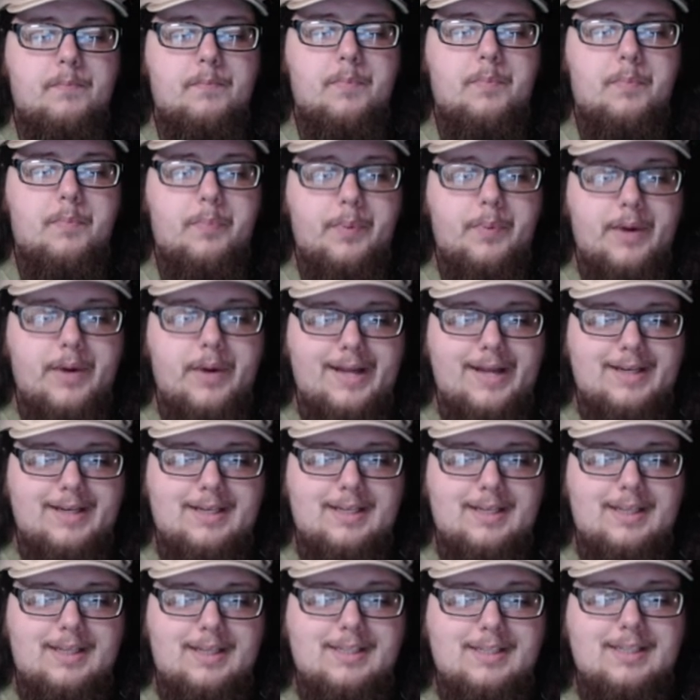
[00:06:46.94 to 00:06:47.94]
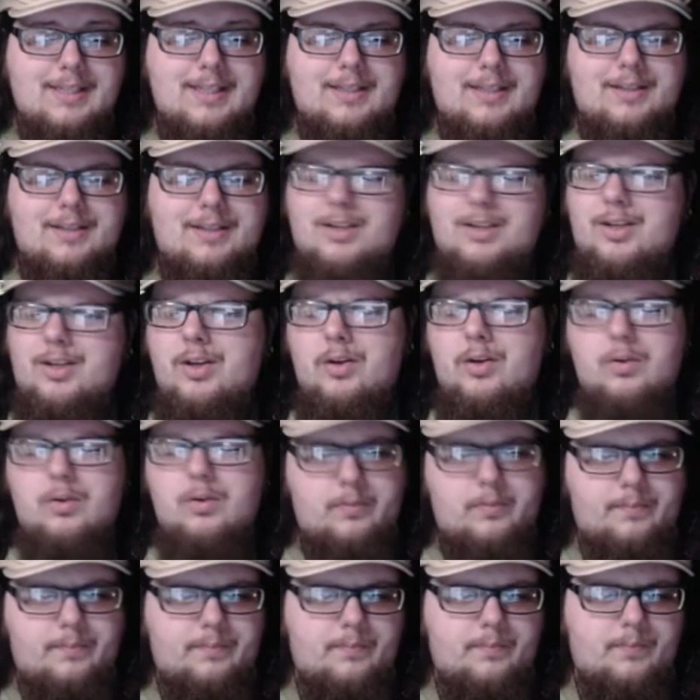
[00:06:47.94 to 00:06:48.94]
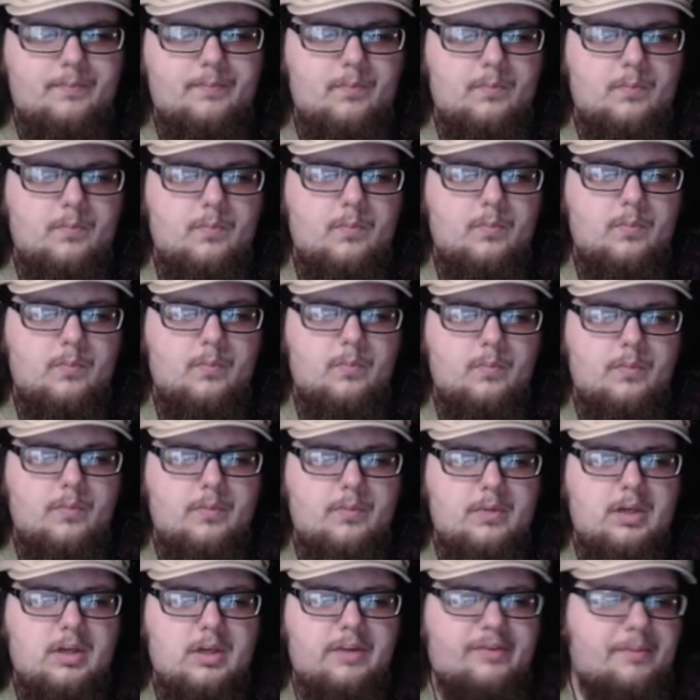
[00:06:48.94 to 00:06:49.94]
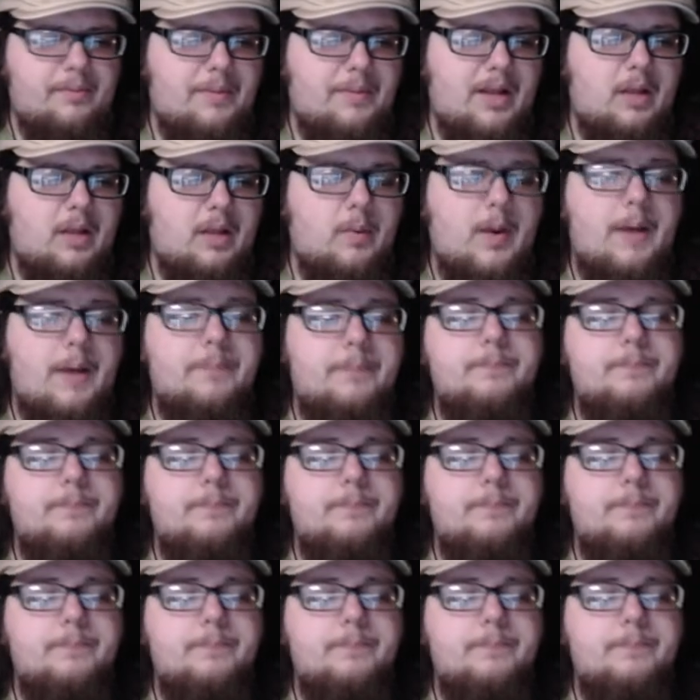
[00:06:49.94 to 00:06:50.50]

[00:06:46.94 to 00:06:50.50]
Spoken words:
But this is a twofer, by the way.